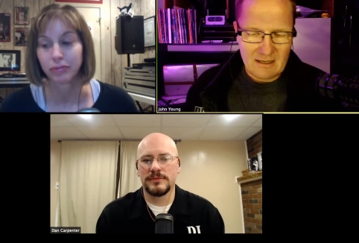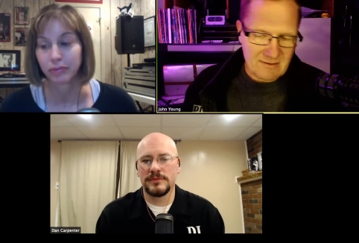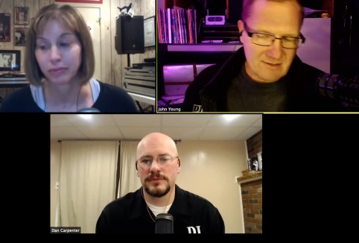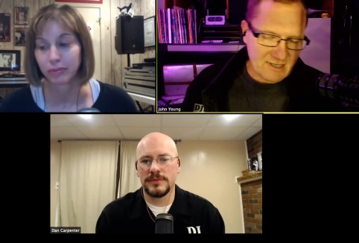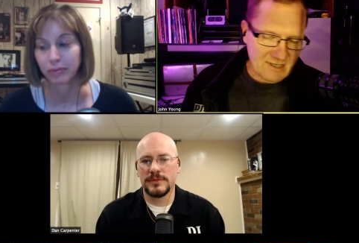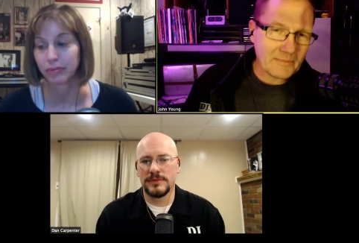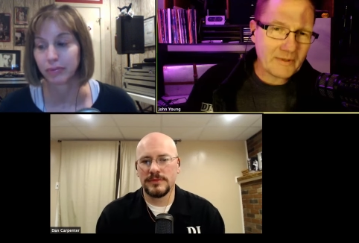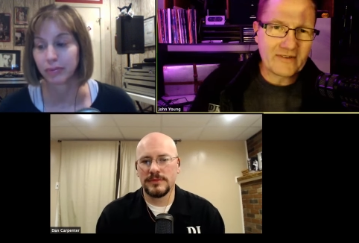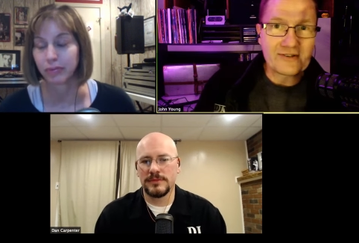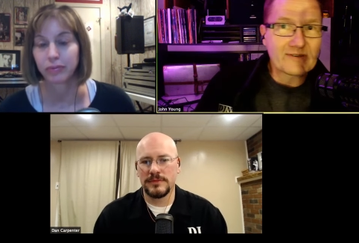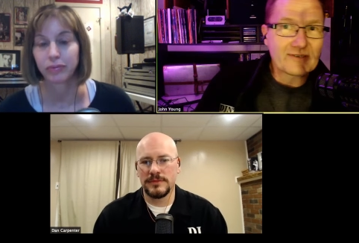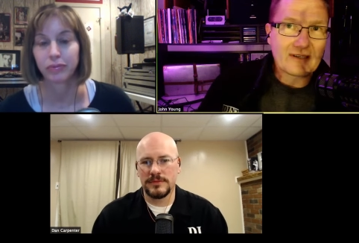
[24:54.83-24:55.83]
Speaker 1: There's a couple of
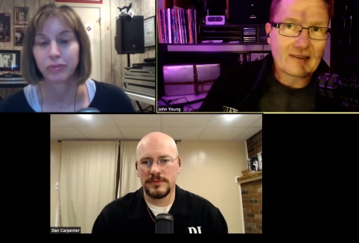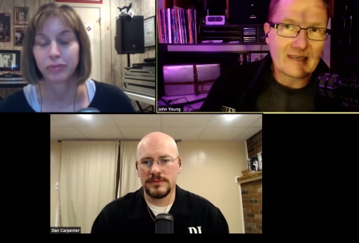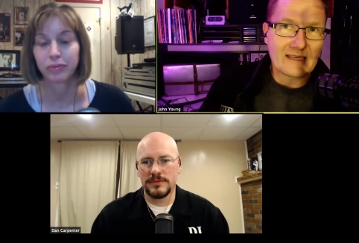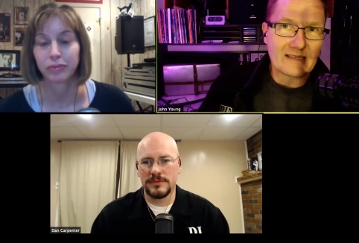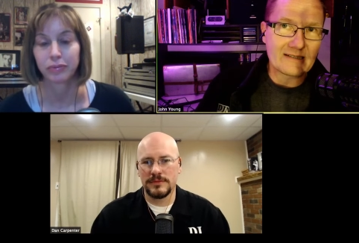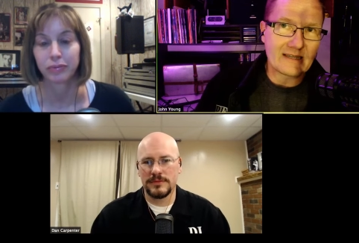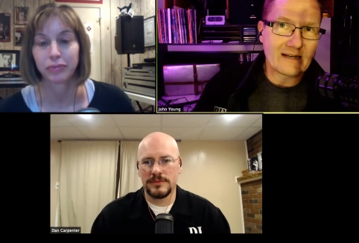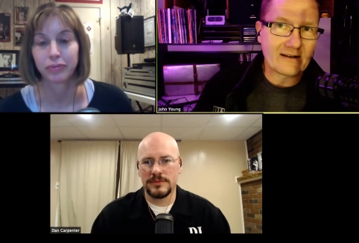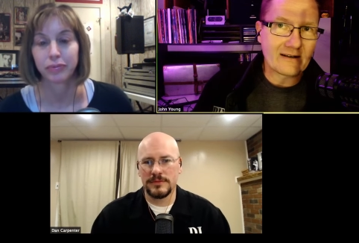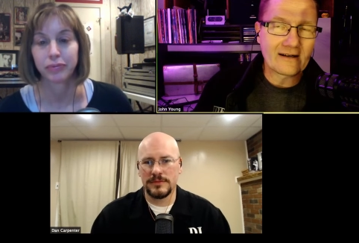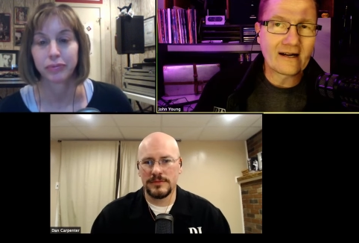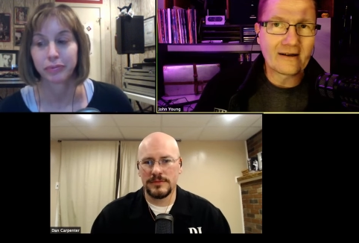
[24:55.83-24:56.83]
interesting things that
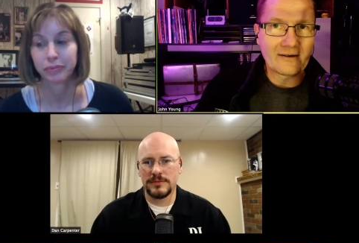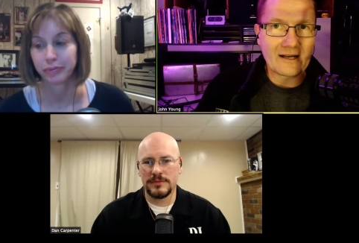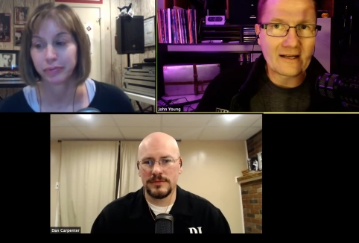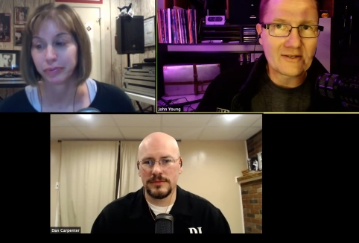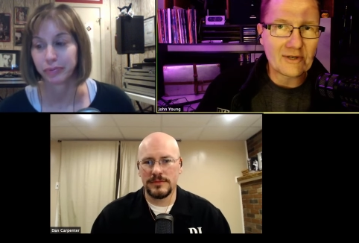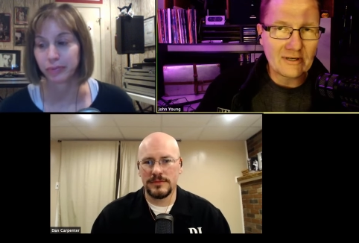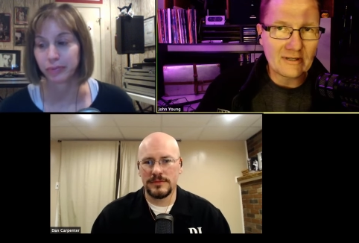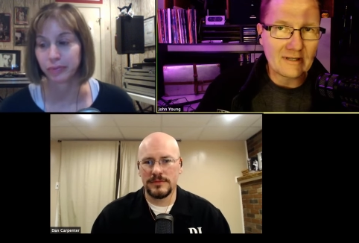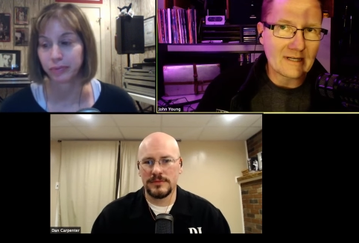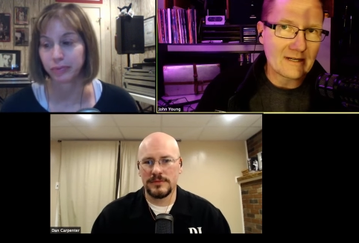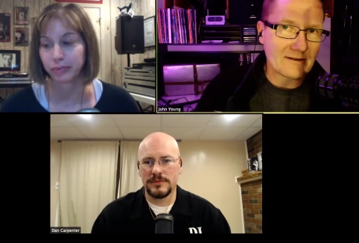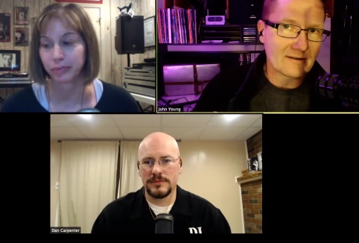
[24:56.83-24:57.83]
are, are uh,
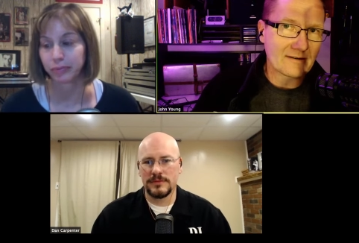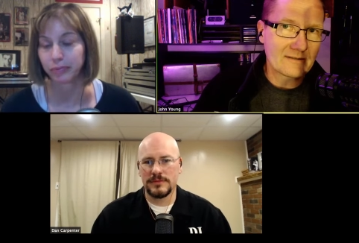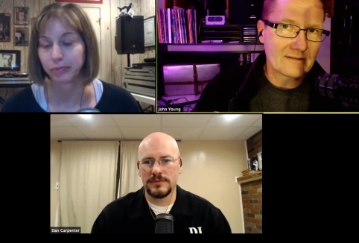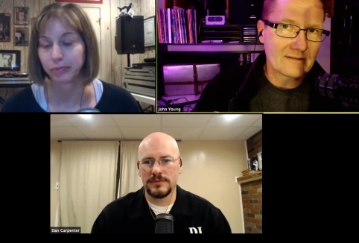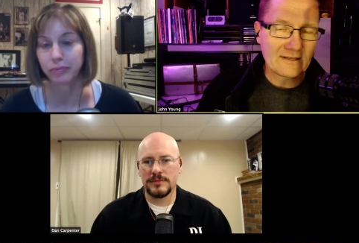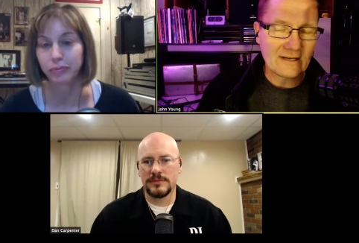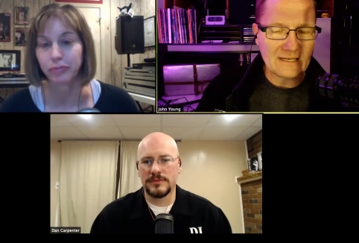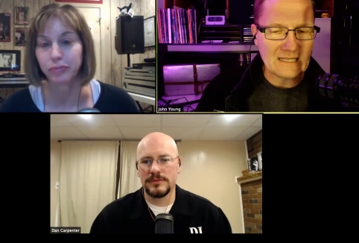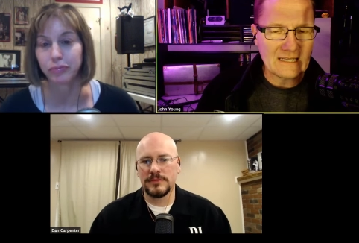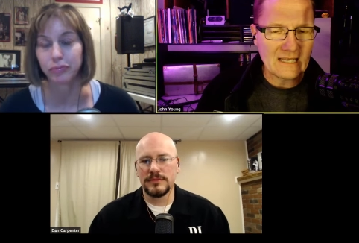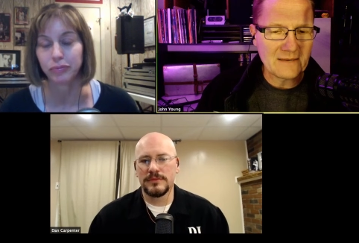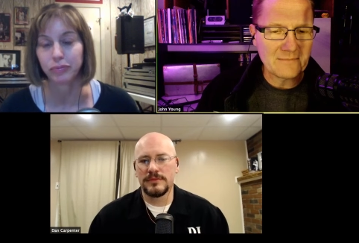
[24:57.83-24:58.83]
circulating here in
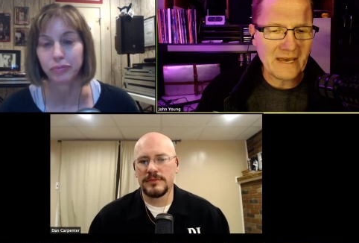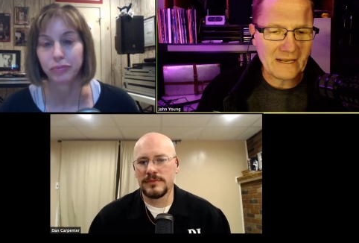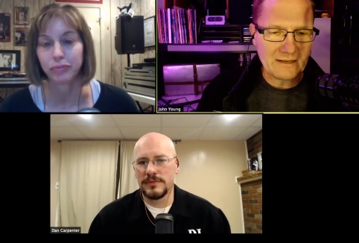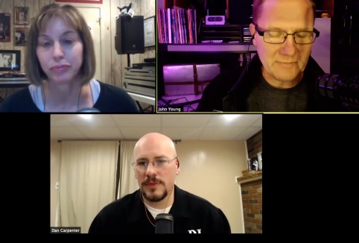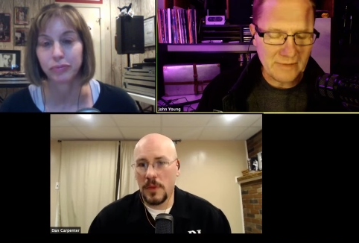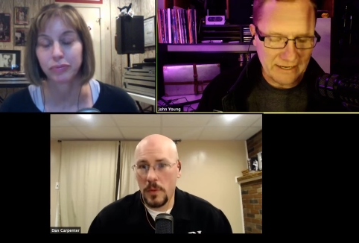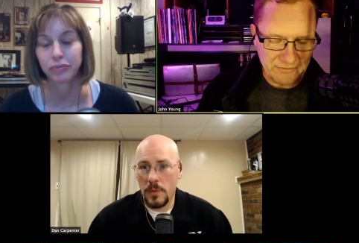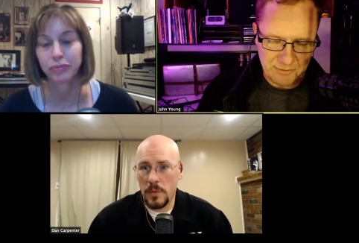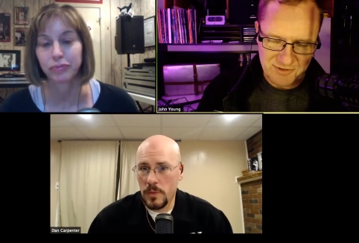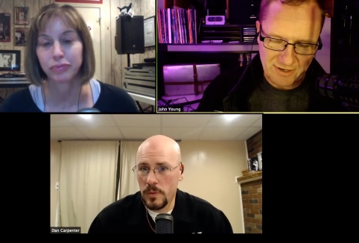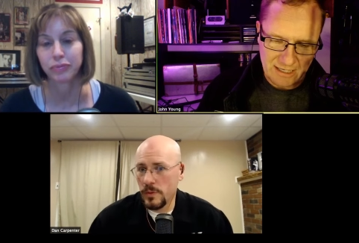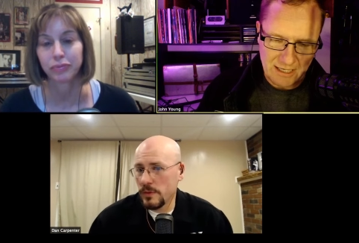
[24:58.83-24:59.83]
the uh, back back
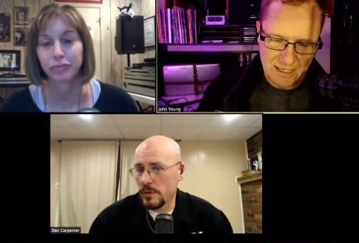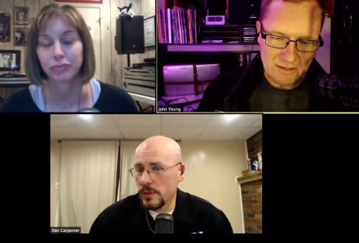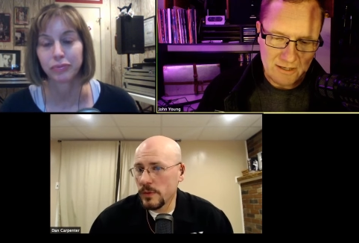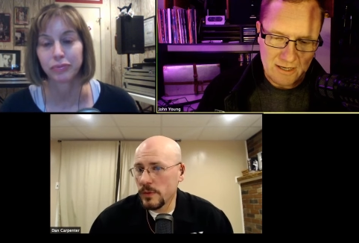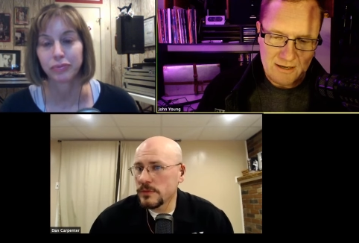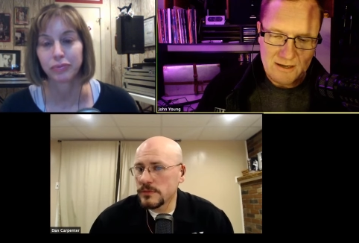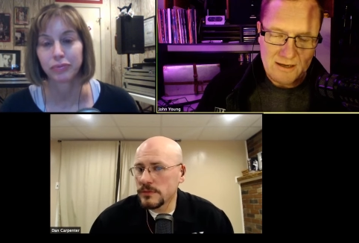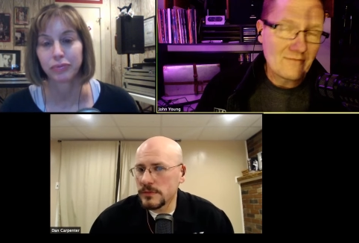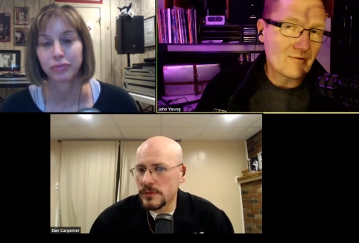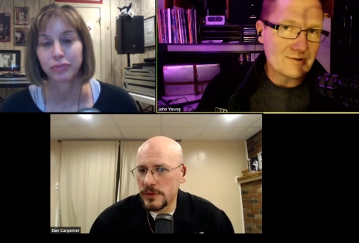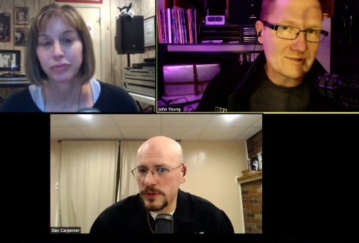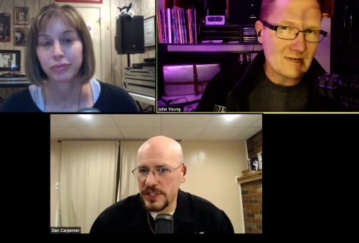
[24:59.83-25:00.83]
rooms right now.
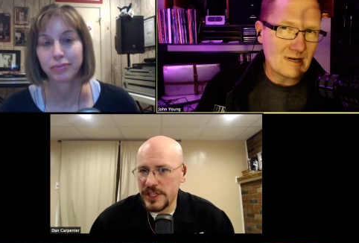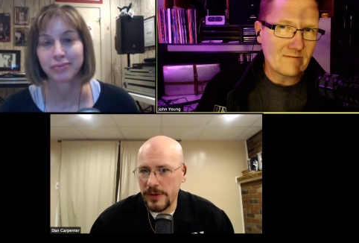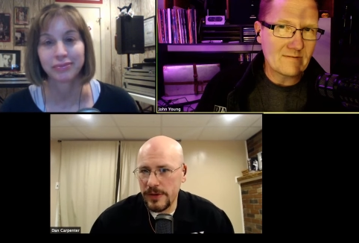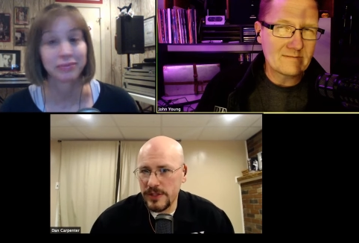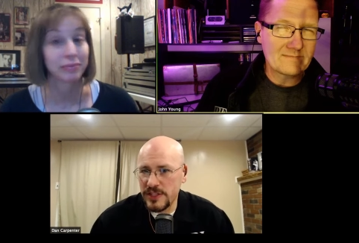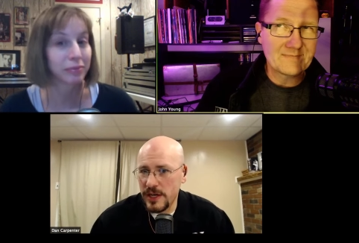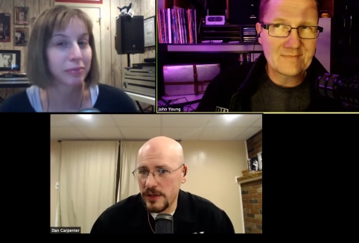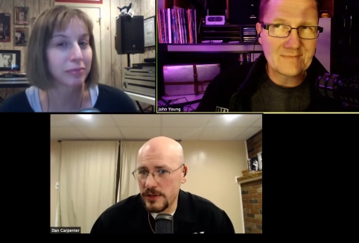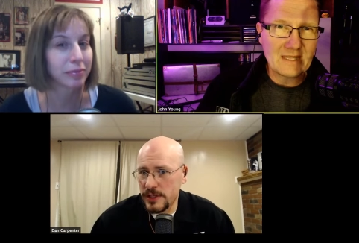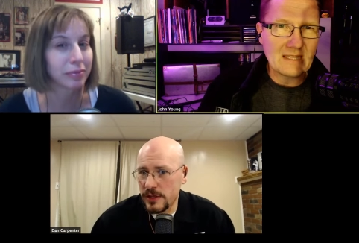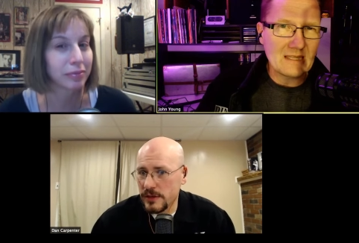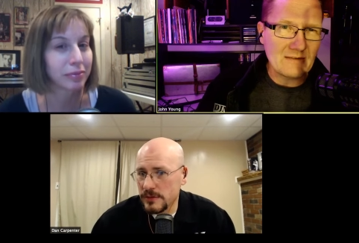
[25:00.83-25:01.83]
First off,
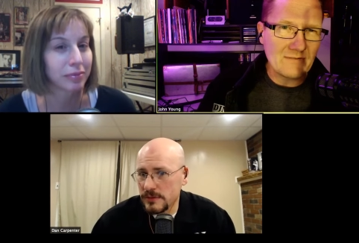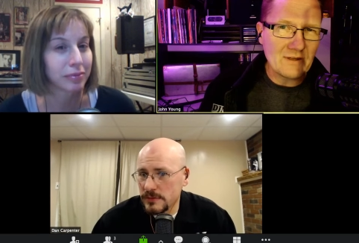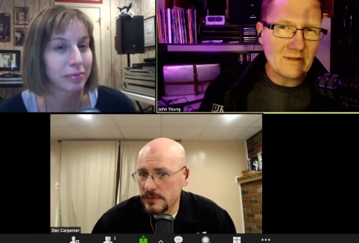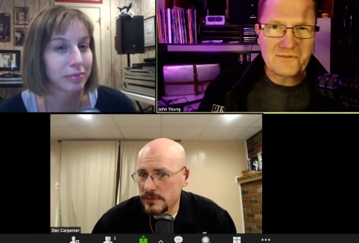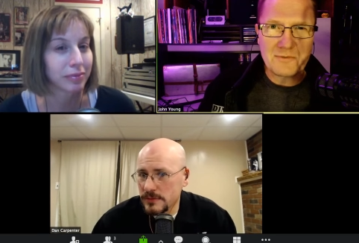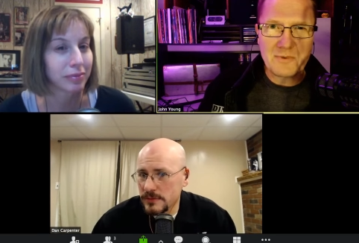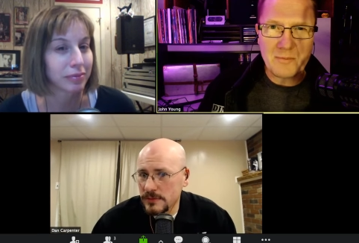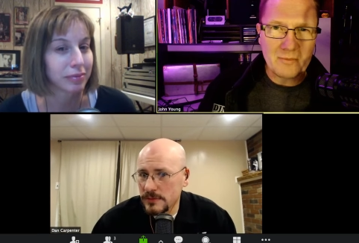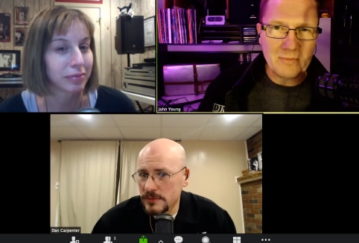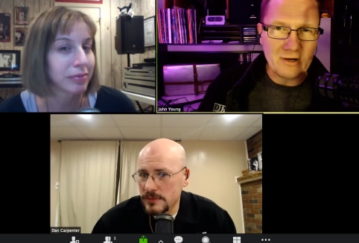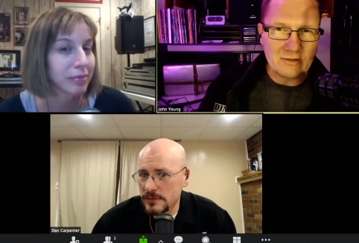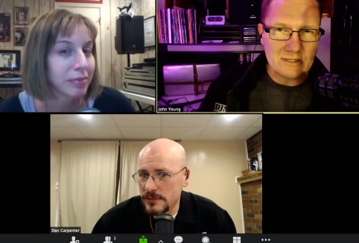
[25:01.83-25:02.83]
if you guys remember
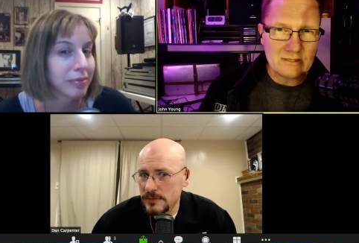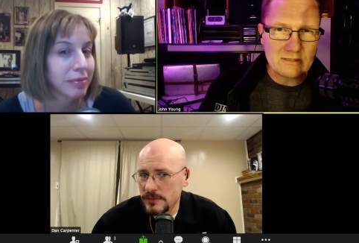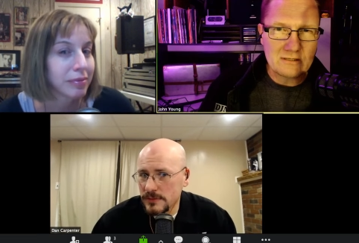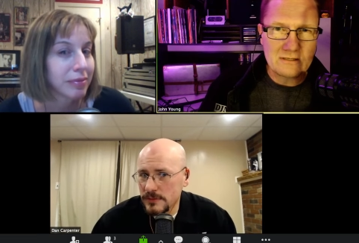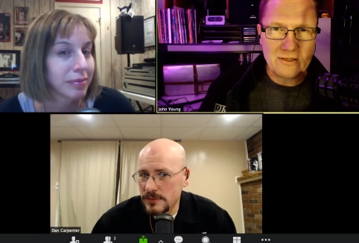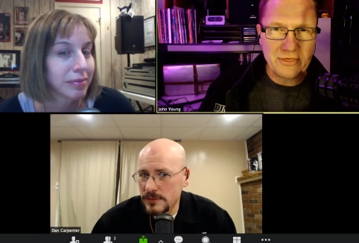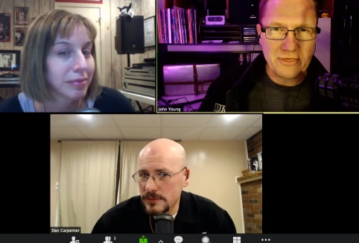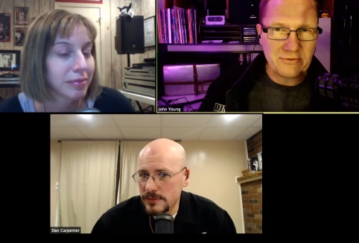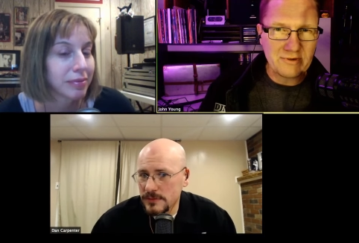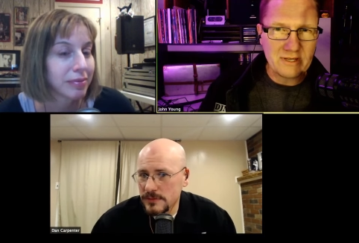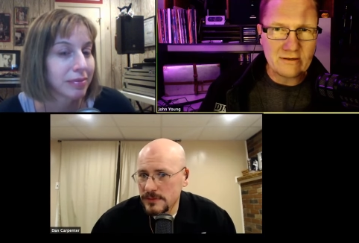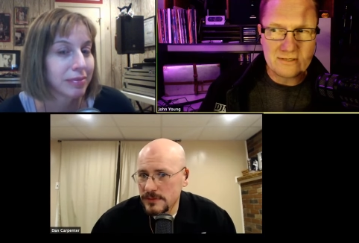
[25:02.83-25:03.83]
about
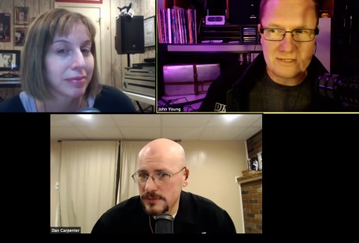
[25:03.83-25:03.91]
three years